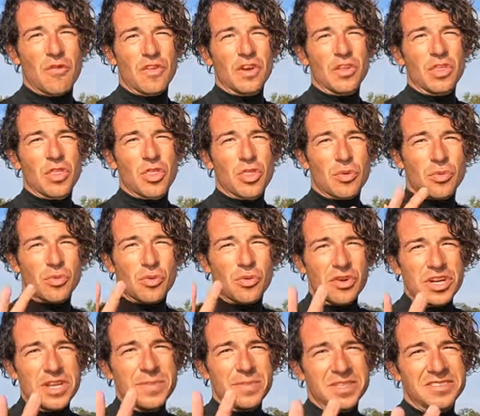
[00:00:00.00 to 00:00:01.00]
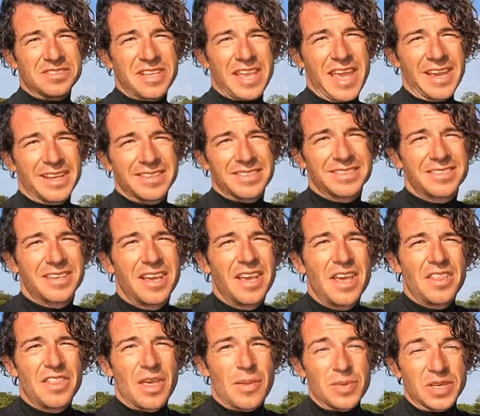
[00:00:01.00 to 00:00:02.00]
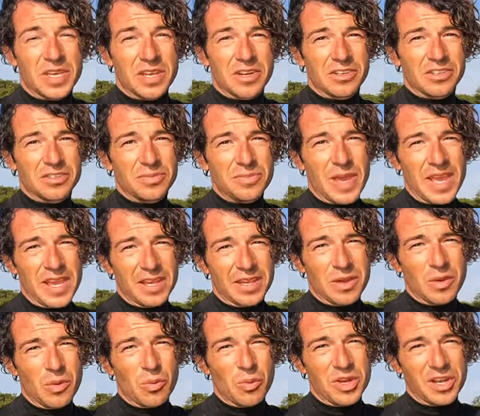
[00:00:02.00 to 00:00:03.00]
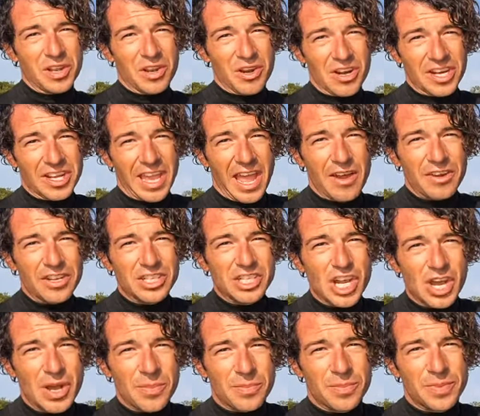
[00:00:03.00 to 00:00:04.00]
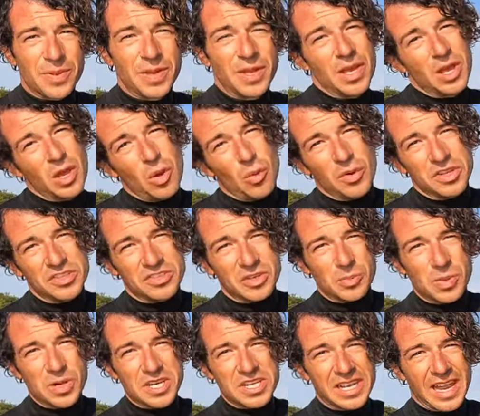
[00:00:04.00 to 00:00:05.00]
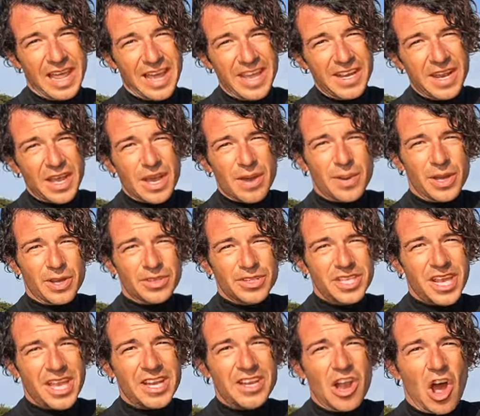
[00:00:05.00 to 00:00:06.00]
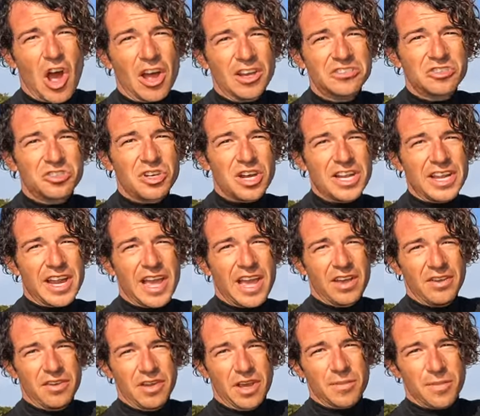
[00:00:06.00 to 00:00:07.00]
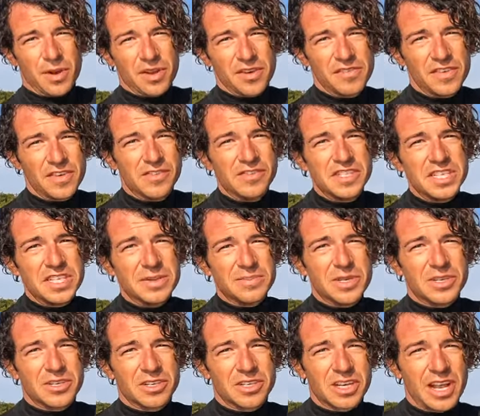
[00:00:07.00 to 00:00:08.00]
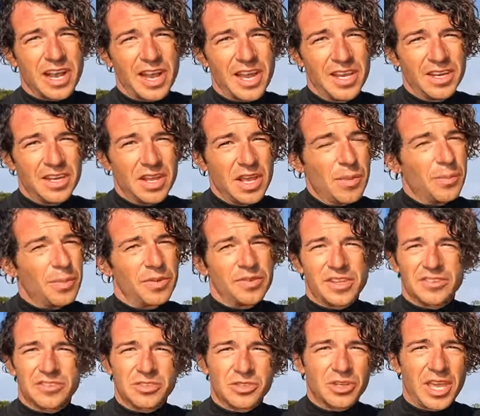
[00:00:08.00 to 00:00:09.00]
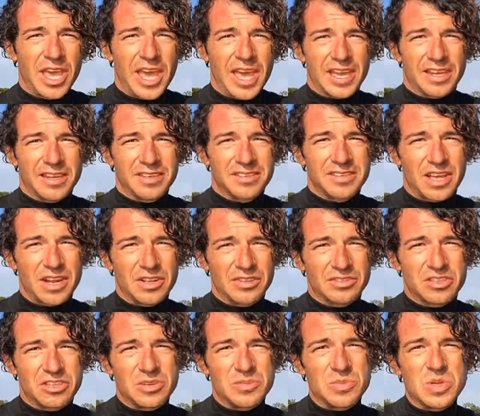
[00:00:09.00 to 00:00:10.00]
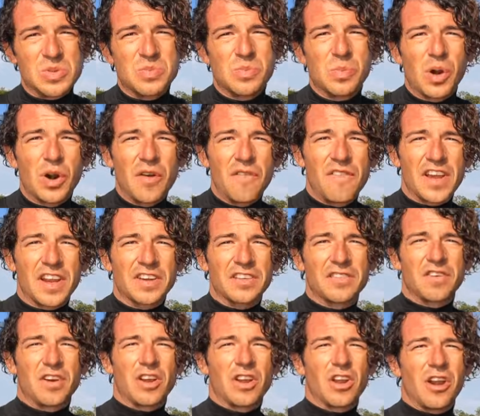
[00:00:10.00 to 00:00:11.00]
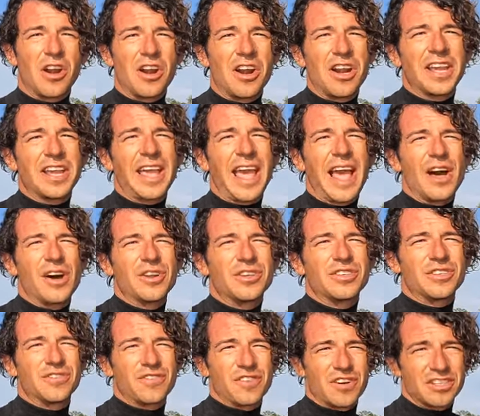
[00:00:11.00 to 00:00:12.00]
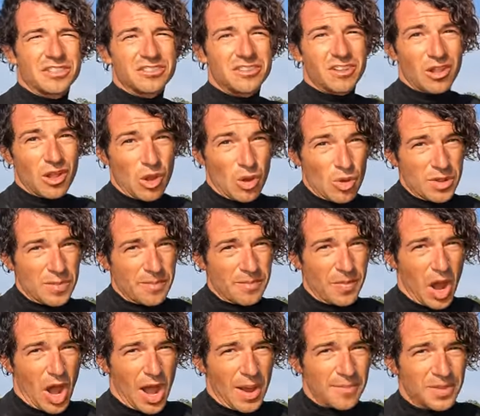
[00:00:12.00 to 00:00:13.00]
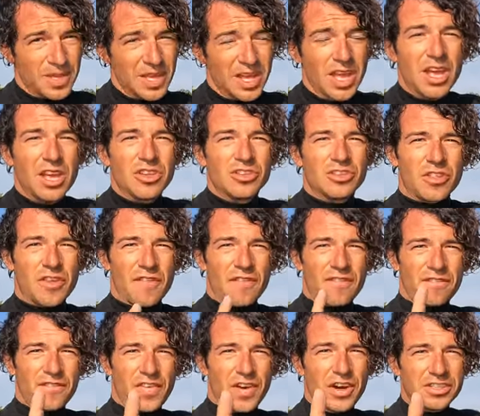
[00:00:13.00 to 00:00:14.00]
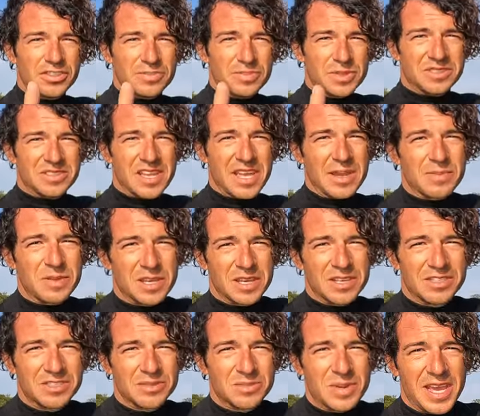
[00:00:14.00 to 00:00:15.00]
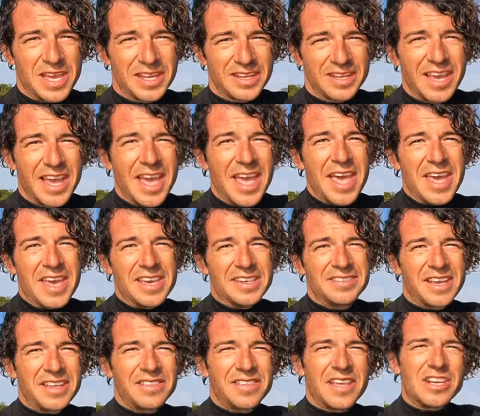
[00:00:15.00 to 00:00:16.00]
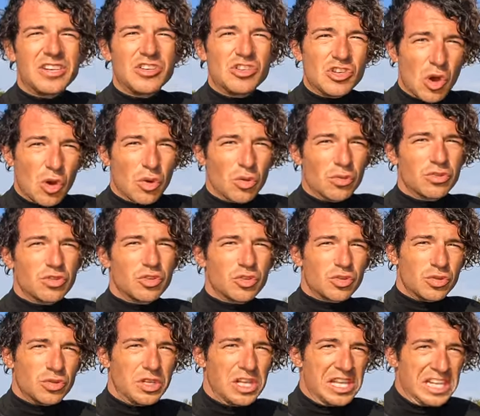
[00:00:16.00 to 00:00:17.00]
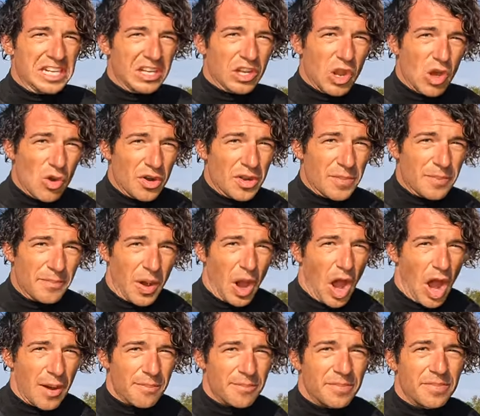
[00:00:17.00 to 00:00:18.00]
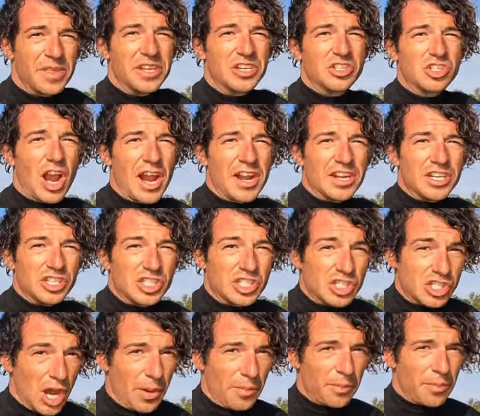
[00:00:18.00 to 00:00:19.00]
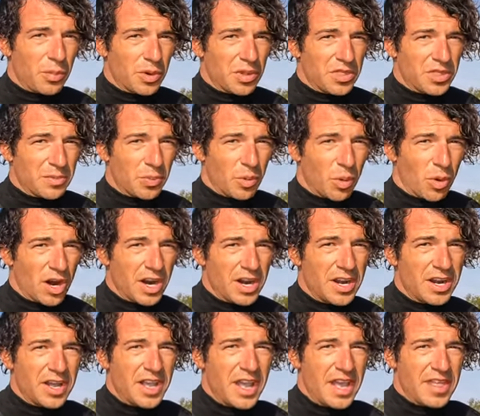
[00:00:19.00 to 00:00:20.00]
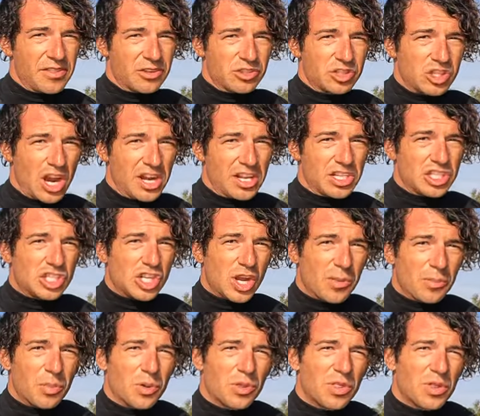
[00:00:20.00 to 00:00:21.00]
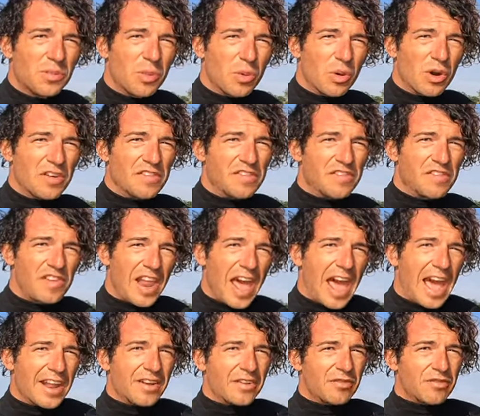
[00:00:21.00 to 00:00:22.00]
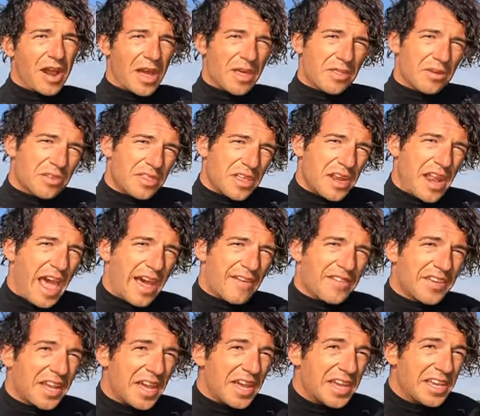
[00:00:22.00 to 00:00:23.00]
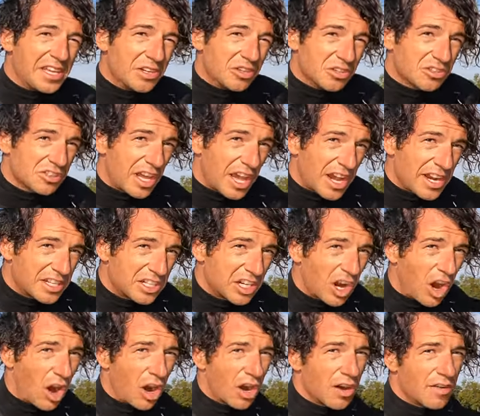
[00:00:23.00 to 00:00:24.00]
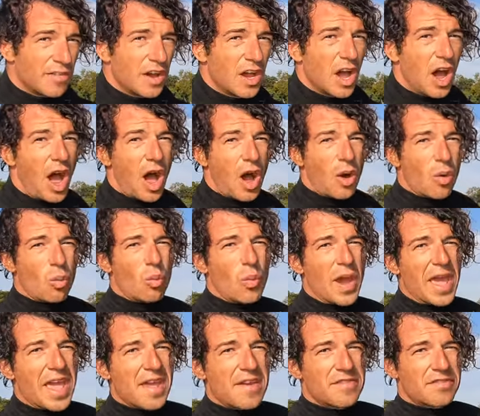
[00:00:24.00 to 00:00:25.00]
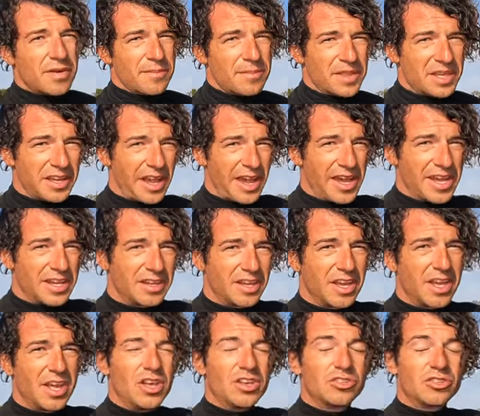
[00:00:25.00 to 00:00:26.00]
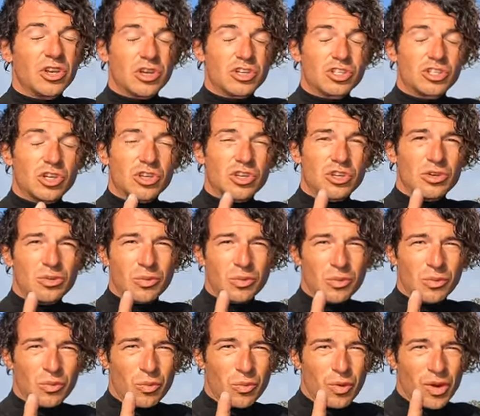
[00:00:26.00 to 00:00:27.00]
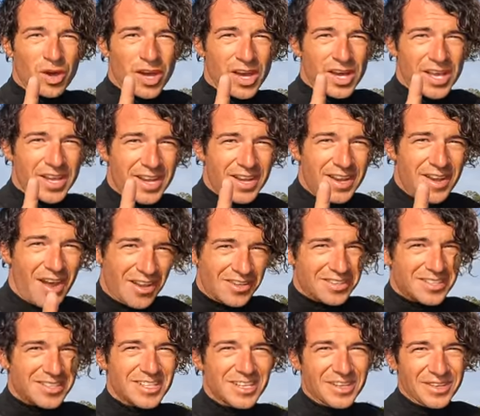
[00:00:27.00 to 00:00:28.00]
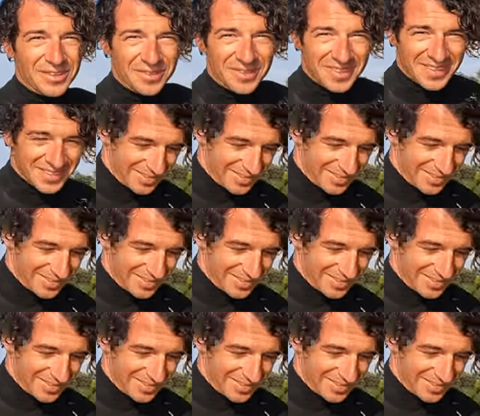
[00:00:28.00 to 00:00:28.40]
over 3 mistakes that beginners make when learning how to jump. Winds are pretty light, about 10 knots right now. I'm on a 15-meter kite, but that's okay because that is going to be perfect for learning how to first load and pop. So the first mistake beginners make is that they don't truly load and pop. They try to jump with the board, and they'll try to jump with the board flat rather than having a heel side carve away from the kite. So I'll show you what not to do.